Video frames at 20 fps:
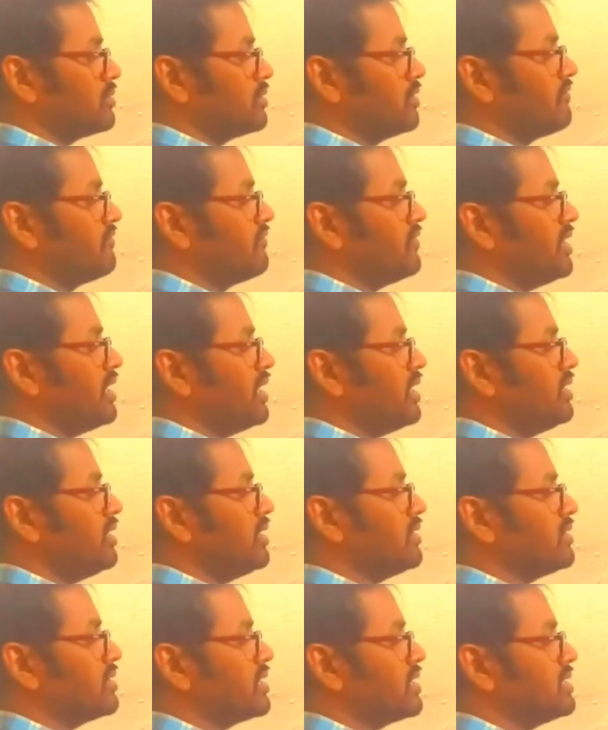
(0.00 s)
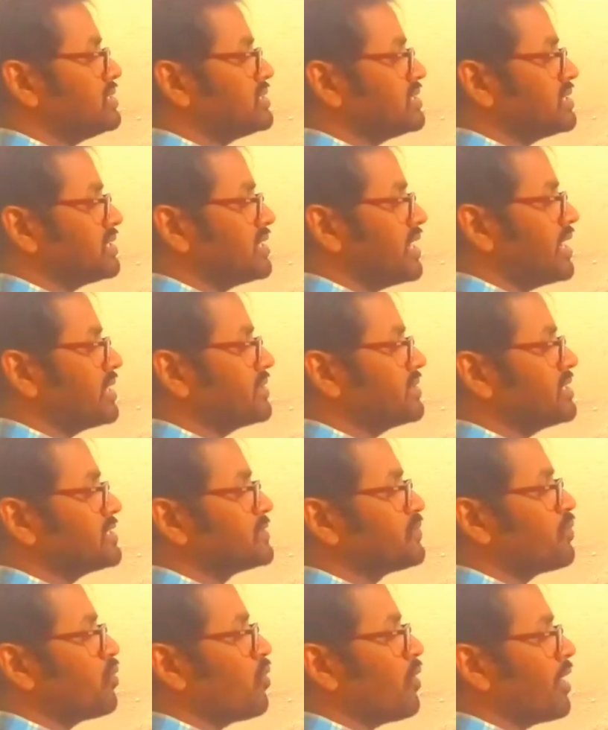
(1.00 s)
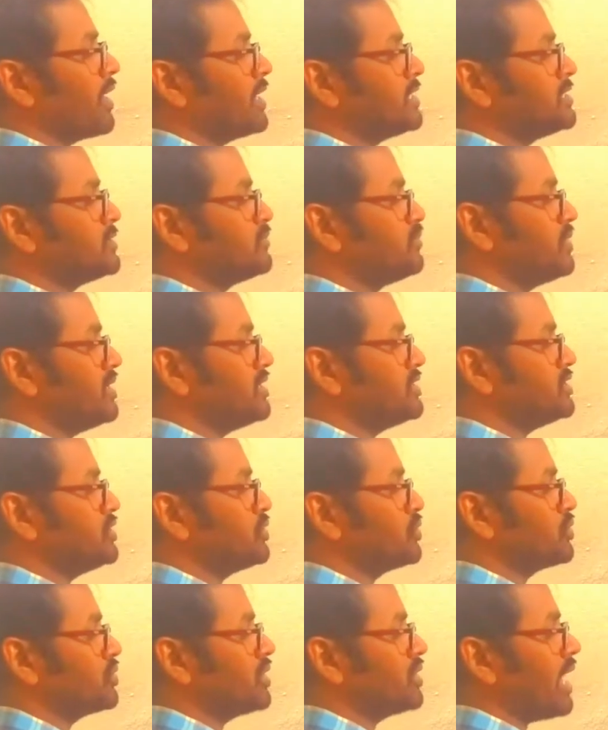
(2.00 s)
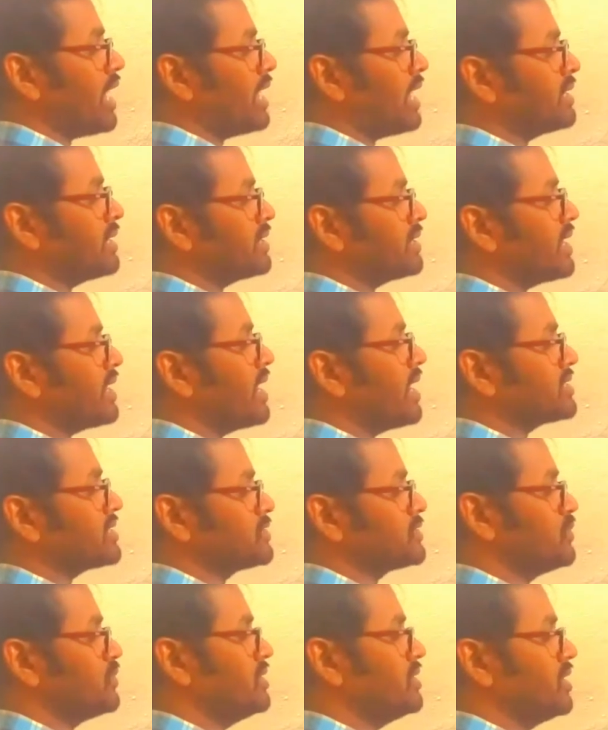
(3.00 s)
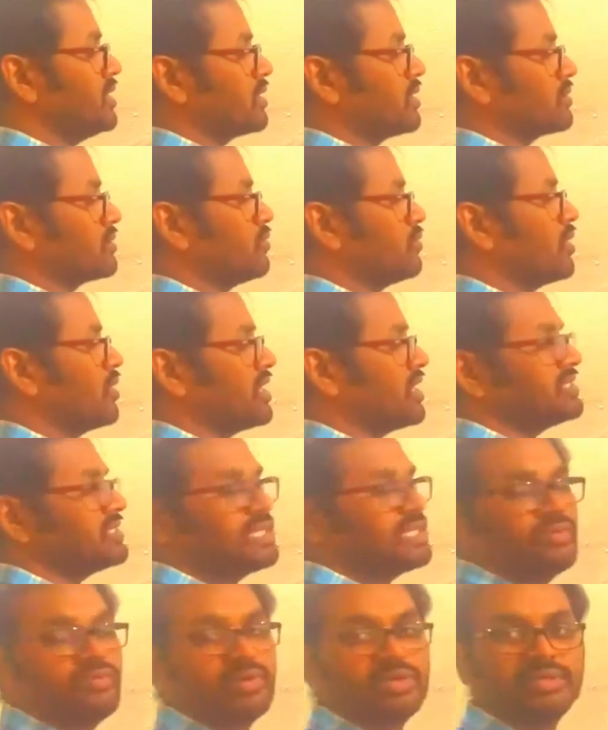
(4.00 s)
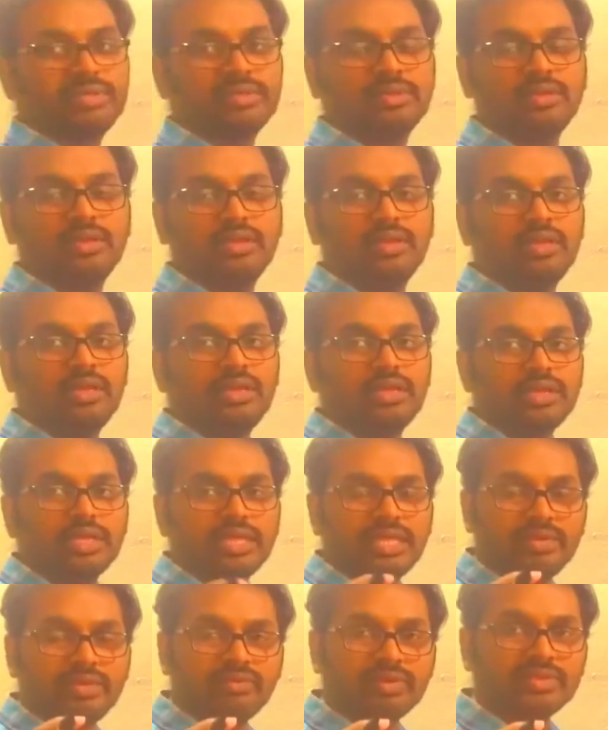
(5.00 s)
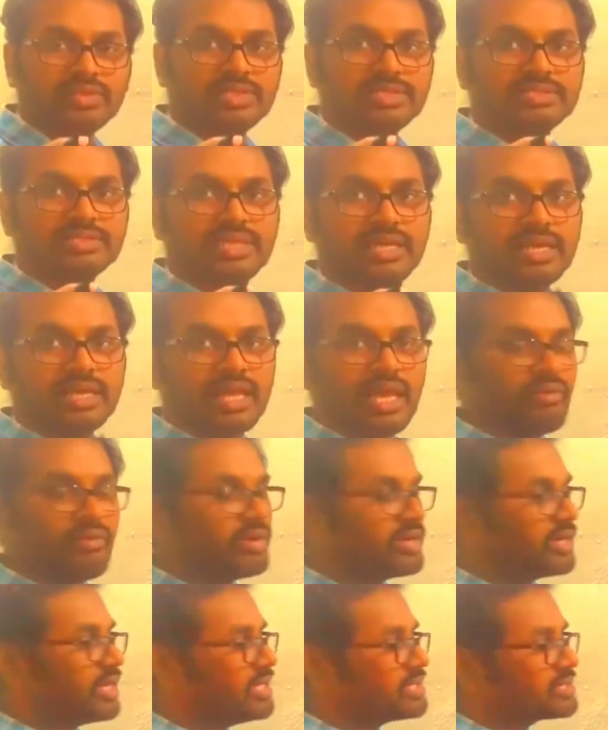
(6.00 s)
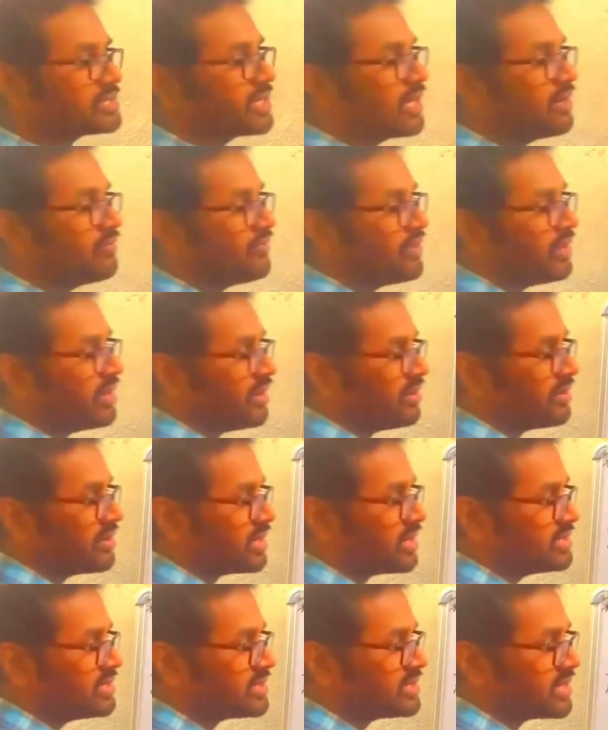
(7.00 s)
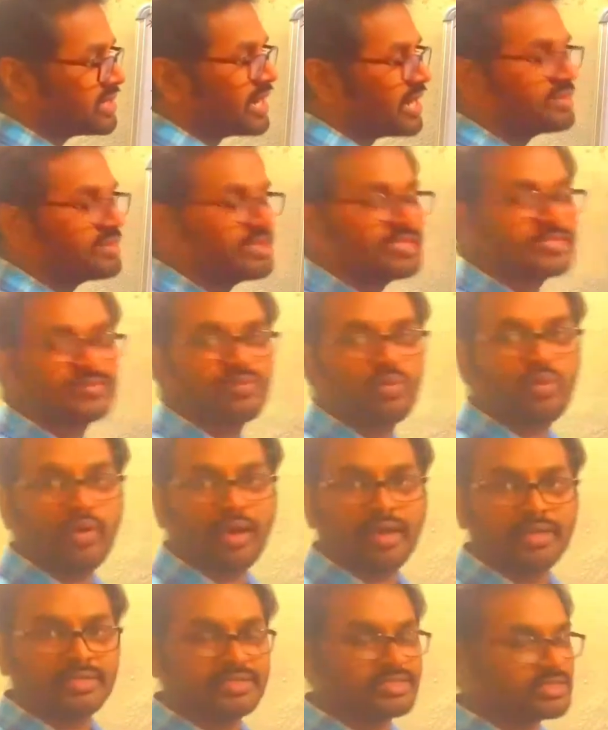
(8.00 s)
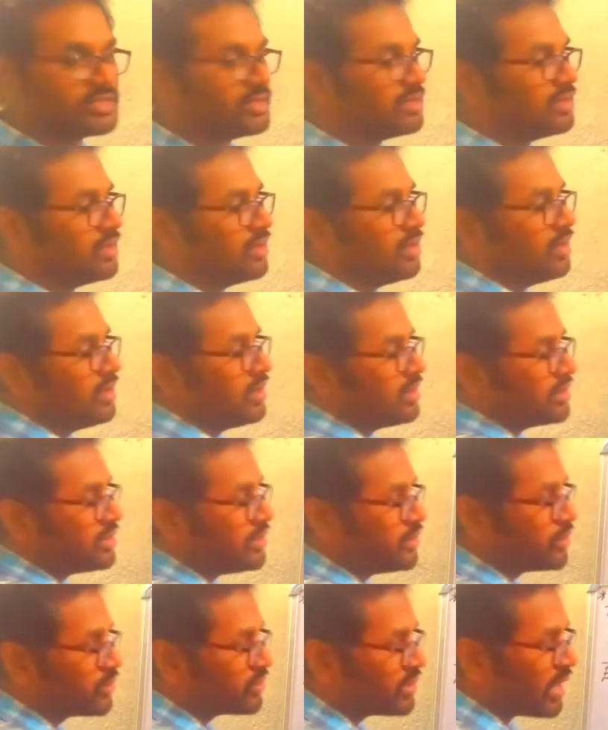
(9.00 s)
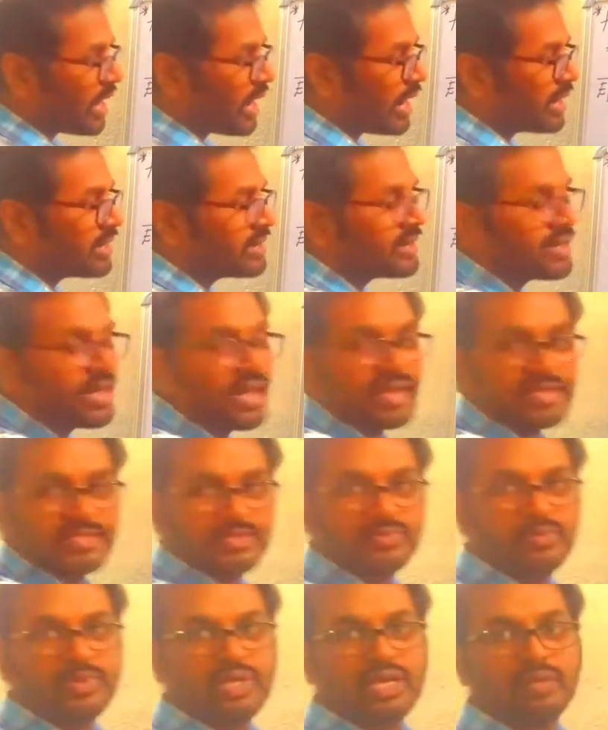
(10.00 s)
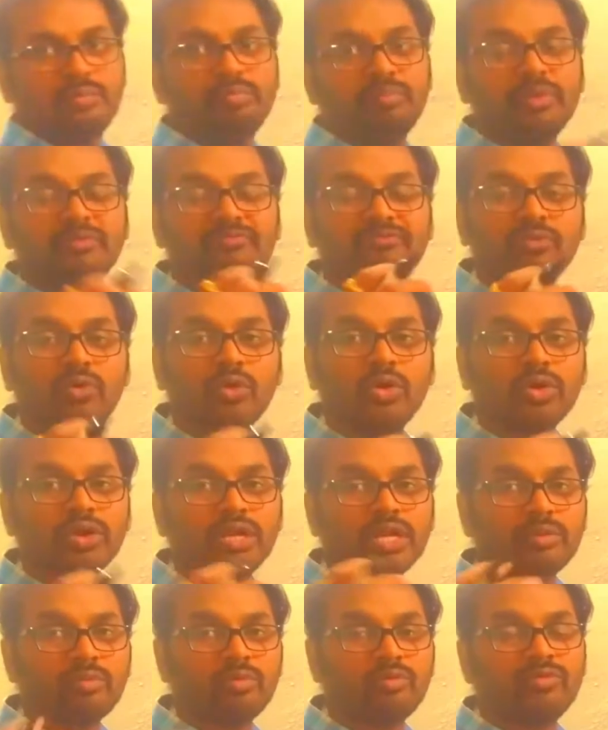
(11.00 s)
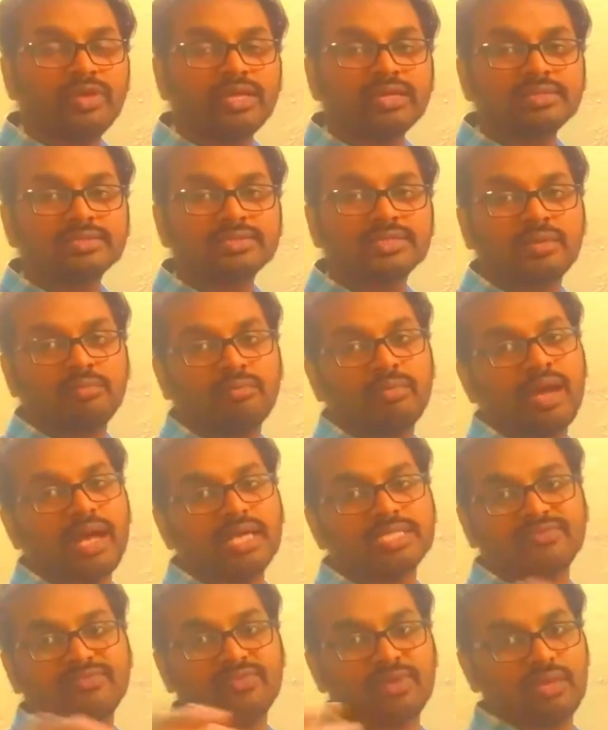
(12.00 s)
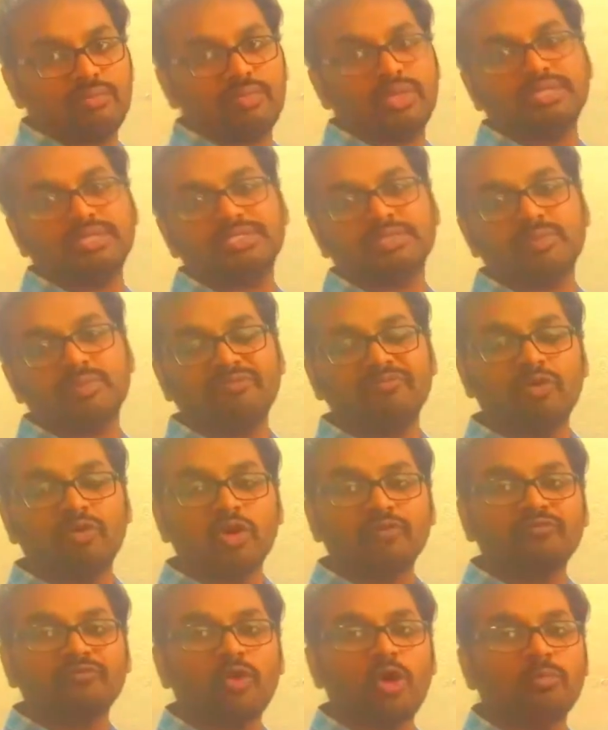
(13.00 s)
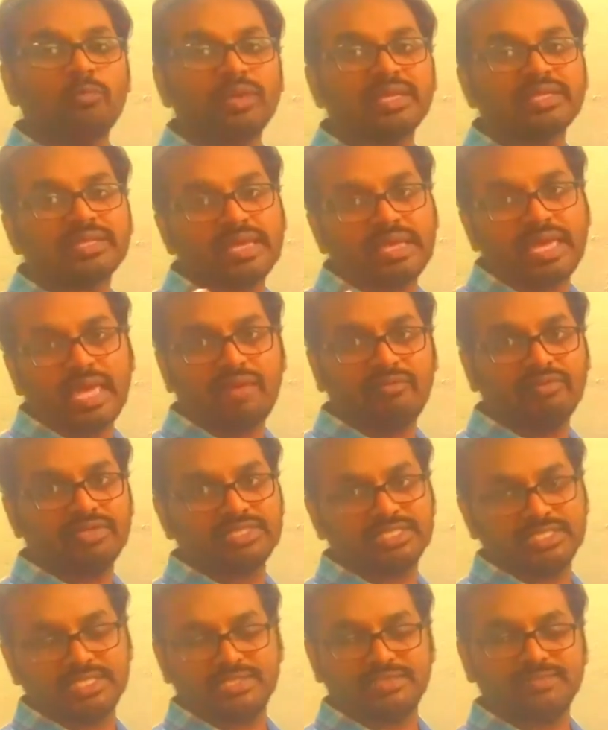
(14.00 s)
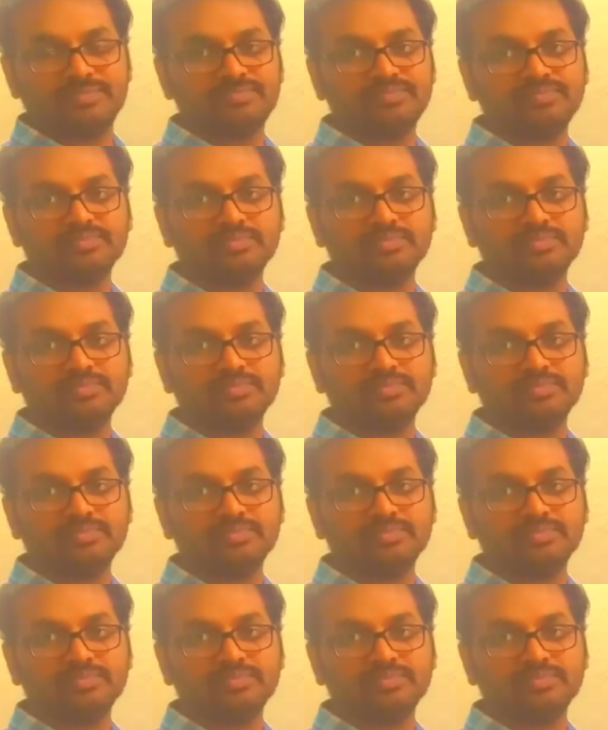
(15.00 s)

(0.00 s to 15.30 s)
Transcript: the field intensity at this point P due to the entire sphere. What is E1? E1 is the gravitational field intensity at this point due to the entire sphere before removing some mass from it, before forming the cavity,